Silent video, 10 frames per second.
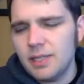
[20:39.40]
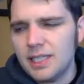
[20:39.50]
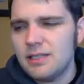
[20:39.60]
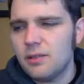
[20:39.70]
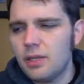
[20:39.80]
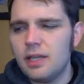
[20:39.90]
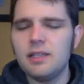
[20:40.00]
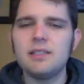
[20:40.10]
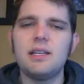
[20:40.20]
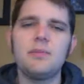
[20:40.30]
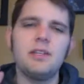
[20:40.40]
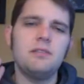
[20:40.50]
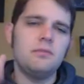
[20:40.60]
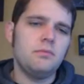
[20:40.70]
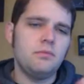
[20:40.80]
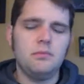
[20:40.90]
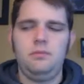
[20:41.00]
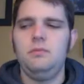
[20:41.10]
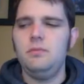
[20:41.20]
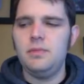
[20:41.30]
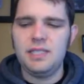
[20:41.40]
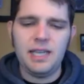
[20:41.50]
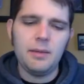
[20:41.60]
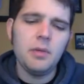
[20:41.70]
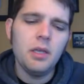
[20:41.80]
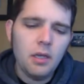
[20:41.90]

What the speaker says: but that's okay because I made this game.